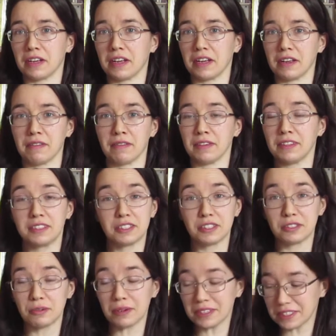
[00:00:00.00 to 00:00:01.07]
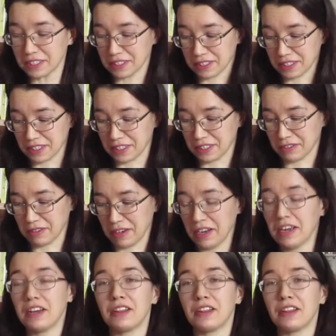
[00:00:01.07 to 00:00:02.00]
even into the 20th century,